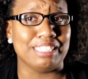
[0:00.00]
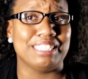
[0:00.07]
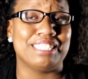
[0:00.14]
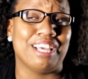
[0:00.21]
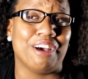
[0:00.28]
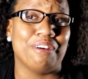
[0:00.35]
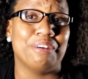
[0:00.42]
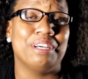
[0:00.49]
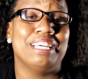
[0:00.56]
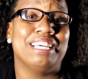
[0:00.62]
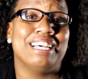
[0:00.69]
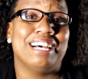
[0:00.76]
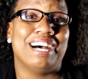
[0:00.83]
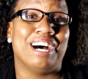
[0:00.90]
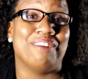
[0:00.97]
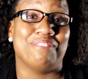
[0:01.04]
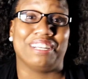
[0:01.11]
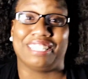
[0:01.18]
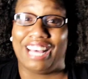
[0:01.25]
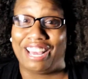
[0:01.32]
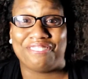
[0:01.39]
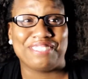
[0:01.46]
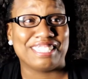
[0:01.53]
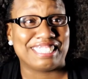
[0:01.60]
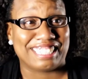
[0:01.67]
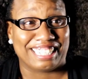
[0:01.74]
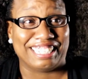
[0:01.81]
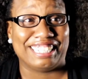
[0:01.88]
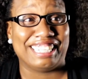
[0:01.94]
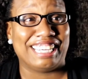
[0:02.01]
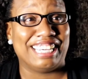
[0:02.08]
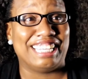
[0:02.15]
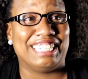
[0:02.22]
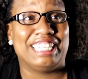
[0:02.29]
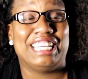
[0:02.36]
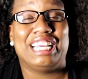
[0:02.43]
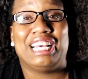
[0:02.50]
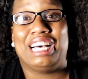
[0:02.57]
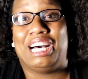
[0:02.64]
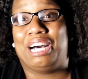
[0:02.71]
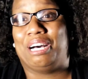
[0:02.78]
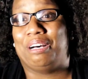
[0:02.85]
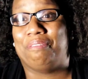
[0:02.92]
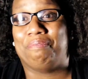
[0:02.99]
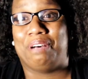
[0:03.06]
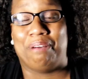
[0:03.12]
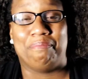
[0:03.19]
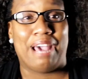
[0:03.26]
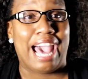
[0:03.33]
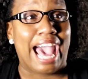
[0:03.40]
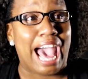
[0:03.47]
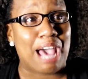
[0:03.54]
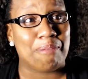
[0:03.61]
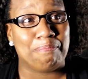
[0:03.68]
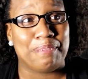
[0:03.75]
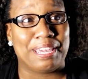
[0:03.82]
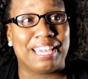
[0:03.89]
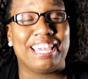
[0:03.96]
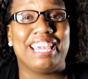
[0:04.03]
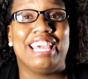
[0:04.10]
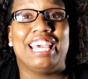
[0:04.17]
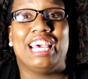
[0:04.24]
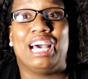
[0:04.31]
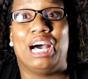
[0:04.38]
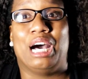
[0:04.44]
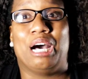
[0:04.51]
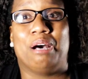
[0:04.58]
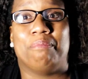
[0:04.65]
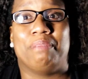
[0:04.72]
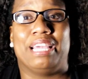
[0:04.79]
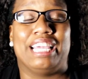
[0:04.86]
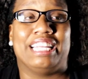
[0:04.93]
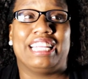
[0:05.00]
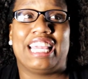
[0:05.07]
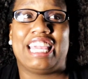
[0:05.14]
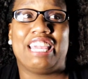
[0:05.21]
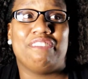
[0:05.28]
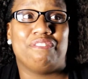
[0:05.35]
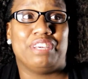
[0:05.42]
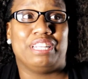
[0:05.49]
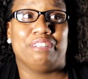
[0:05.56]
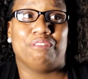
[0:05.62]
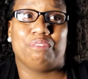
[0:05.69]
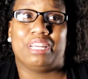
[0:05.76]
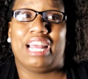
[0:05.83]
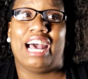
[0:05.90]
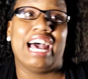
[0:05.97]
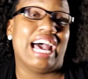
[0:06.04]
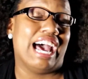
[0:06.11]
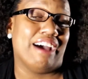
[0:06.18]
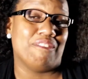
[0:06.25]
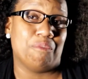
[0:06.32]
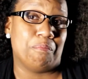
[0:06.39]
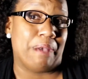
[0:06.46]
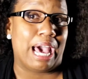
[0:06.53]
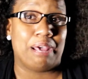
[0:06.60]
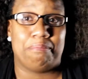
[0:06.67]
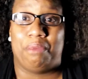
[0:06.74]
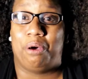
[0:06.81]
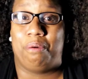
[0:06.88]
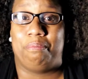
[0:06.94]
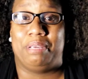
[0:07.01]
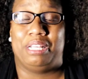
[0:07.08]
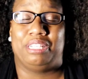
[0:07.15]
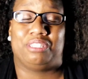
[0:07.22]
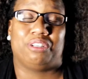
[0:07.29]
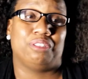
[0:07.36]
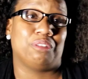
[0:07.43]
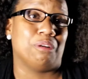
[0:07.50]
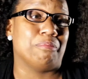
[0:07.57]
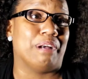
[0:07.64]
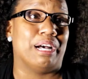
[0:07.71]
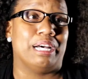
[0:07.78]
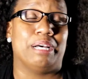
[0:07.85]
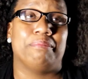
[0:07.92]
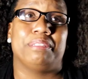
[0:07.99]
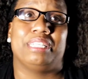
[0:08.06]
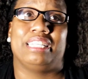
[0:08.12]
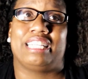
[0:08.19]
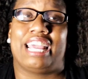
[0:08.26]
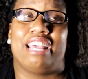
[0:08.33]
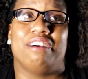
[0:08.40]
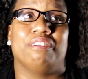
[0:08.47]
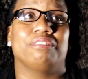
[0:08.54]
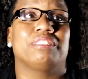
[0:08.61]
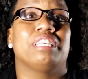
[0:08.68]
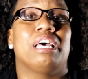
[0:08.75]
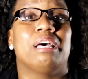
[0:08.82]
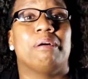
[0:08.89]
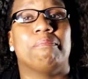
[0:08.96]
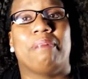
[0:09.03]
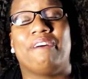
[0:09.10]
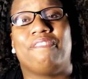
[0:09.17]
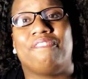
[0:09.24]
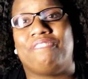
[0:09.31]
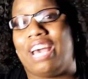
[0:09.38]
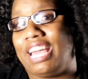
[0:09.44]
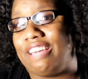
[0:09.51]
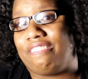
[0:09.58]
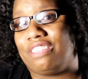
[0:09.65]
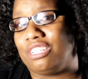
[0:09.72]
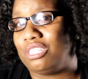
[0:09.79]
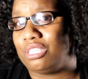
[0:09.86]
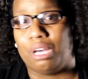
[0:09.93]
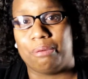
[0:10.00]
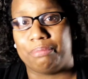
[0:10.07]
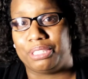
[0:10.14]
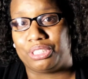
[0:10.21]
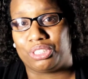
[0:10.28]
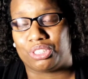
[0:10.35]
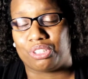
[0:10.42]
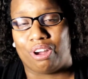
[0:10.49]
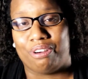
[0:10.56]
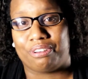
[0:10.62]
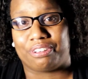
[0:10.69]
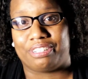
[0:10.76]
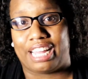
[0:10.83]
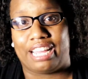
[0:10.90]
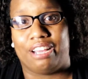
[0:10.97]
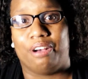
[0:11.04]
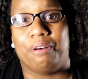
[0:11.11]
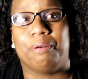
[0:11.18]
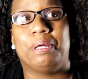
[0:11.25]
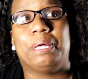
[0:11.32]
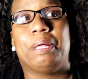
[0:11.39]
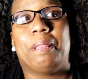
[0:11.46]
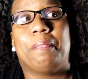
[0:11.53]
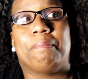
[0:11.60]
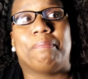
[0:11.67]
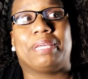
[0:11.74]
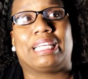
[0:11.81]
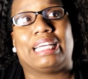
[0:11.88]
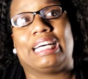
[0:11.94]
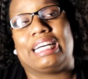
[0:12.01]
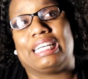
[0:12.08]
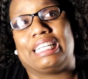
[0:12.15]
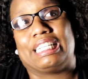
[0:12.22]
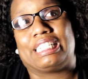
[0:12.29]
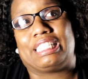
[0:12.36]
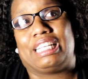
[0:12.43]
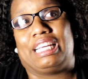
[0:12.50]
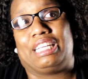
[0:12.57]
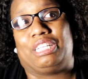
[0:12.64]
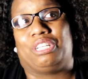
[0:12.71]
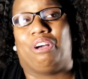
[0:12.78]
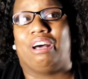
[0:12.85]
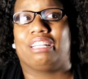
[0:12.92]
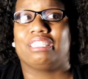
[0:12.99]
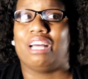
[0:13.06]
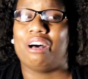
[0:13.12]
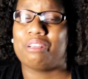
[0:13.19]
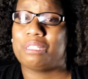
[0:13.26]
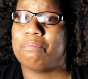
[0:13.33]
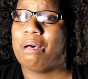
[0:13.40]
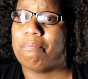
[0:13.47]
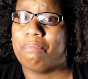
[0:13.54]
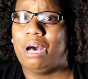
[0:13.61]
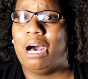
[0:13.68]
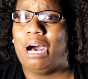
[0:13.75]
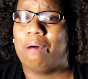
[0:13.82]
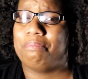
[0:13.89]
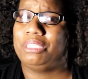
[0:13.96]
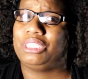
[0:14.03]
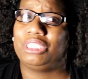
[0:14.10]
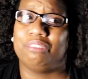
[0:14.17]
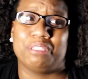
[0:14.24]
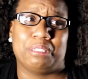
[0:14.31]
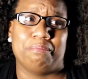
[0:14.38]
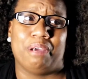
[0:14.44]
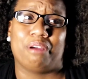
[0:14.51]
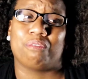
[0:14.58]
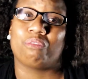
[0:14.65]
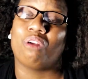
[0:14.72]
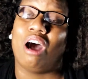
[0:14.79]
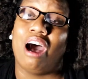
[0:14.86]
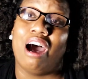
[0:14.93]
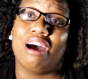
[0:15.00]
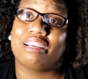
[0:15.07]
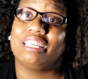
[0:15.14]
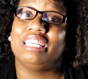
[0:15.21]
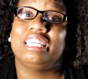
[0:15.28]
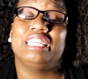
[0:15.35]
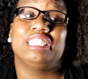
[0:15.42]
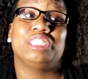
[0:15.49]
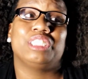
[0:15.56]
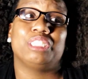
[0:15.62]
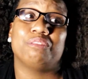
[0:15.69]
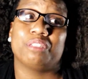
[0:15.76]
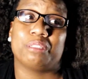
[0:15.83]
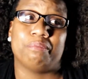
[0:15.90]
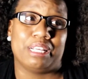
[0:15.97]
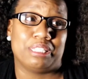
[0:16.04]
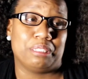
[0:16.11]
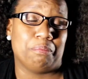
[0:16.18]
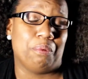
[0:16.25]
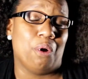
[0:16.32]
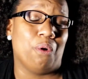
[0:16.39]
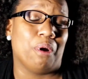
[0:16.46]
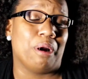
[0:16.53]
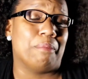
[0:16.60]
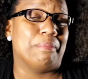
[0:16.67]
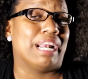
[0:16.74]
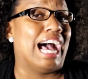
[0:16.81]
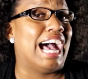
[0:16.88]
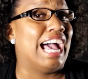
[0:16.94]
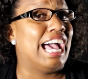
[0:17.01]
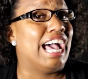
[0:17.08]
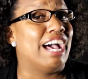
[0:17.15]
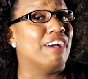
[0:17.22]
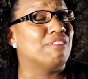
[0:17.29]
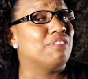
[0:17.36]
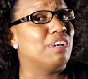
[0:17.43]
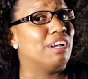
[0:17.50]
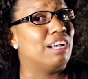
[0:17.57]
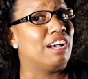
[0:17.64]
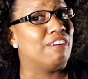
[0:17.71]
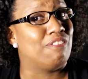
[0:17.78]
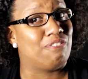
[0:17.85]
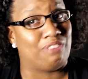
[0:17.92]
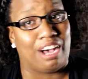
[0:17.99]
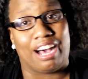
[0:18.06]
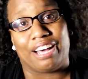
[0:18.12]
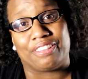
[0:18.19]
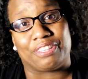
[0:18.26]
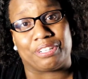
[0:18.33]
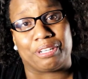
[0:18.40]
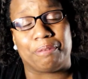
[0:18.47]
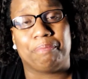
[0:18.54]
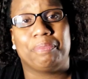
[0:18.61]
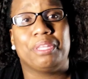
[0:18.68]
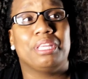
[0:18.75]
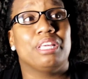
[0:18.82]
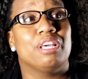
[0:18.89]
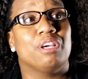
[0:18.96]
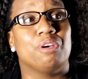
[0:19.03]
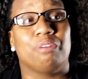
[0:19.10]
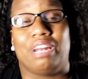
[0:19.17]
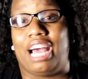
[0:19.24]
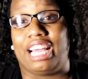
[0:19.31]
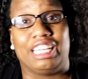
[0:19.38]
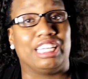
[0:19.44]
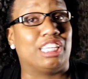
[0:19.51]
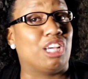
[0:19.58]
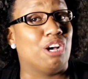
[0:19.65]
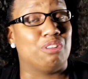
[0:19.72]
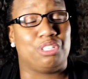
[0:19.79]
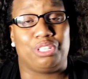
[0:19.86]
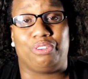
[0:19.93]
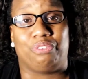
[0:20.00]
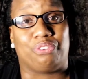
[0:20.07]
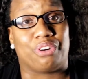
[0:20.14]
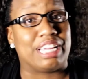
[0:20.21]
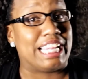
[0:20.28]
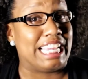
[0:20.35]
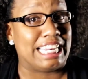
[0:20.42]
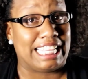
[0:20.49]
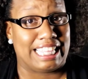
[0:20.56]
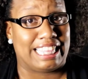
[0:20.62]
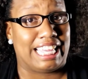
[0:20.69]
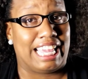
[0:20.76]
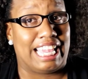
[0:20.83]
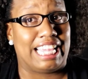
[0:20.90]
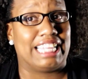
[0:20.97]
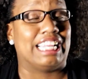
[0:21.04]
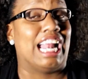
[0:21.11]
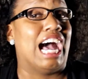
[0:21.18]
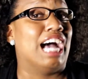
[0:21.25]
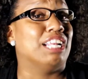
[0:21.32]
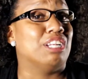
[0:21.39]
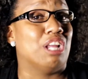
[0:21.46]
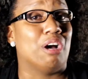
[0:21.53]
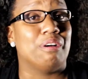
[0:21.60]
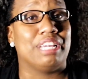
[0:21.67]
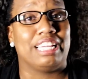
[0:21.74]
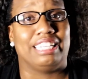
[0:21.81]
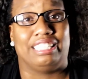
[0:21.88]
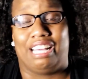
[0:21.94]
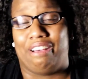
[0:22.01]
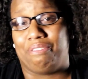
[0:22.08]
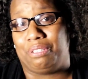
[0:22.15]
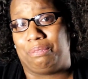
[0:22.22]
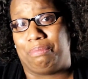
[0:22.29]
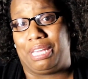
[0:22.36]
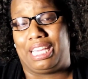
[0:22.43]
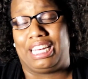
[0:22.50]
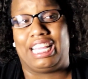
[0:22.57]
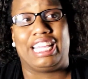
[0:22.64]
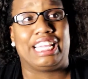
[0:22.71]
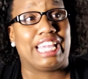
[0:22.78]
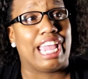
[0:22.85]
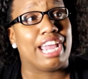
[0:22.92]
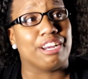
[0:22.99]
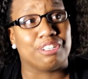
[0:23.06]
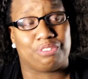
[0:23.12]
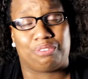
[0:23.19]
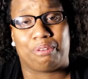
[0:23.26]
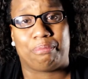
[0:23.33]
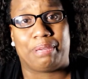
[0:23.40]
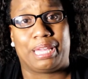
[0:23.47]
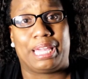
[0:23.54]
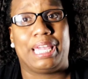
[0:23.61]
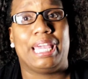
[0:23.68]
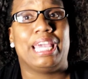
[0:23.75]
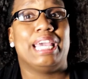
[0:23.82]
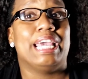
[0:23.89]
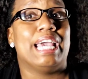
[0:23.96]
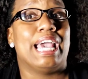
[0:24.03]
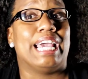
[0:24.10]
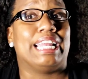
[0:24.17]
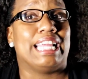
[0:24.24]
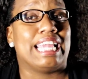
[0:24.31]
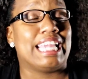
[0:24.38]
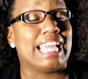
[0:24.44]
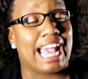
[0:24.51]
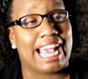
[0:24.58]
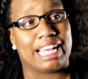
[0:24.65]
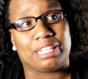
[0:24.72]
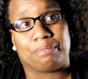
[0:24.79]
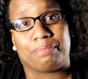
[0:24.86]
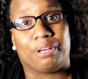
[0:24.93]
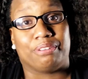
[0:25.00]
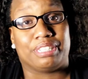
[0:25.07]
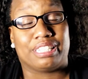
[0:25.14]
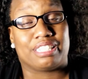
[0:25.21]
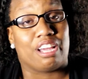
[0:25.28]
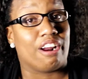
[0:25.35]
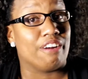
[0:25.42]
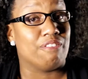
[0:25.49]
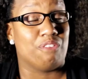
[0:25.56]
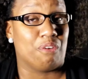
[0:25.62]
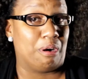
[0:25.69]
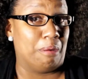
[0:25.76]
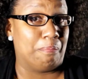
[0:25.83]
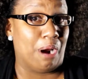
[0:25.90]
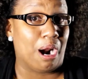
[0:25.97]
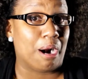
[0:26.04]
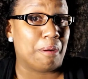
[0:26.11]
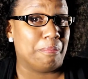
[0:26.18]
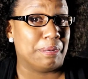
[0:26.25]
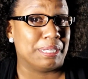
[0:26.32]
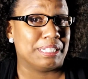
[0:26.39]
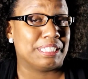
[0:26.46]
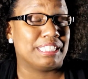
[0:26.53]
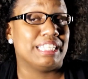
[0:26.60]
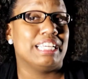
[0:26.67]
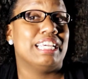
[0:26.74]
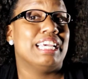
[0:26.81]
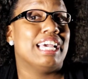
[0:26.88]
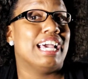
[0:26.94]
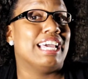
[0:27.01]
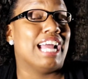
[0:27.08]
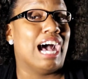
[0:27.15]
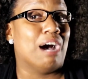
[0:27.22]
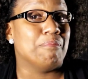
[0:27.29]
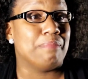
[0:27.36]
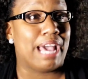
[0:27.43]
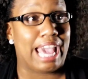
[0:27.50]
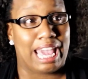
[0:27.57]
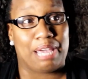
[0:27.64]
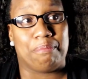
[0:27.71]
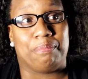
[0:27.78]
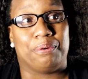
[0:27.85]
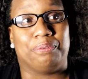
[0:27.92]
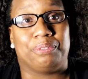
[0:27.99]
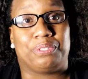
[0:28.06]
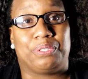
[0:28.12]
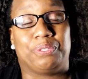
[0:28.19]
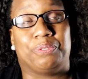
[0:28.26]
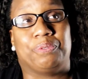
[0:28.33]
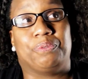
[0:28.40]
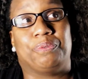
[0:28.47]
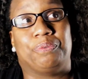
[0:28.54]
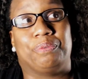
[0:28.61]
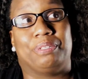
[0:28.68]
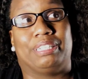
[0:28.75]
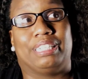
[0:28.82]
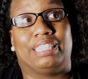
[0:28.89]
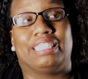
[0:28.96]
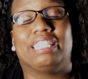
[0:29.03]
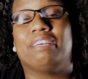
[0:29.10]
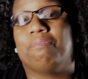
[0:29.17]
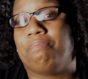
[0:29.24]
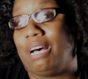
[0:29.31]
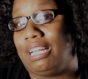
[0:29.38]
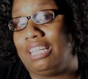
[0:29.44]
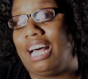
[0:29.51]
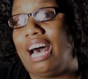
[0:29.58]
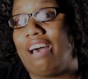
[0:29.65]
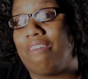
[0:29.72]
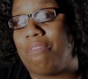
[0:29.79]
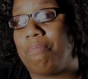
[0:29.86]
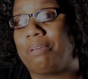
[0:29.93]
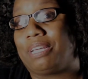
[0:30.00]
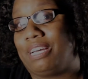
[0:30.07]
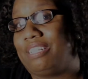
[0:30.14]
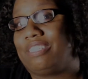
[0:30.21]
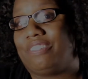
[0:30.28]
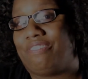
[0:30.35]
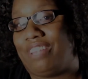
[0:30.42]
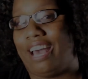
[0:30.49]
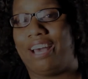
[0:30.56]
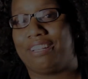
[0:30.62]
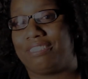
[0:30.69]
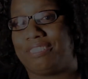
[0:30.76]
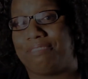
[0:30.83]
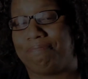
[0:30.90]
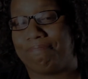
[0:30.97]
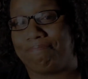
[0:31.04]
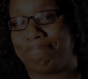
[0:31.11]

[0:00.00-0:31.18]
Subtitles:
So my life is good. I'm happy. And even when I have bad moments or through my ups and downs, my faith is so much stronger now, because, you know, I lost my mom and she was my rock. She was my support. But I have a father who I can go to for anything, and I know He loves me and He cares for me, and He has me on this earth for a purpose, and I'm able to live my life because of that.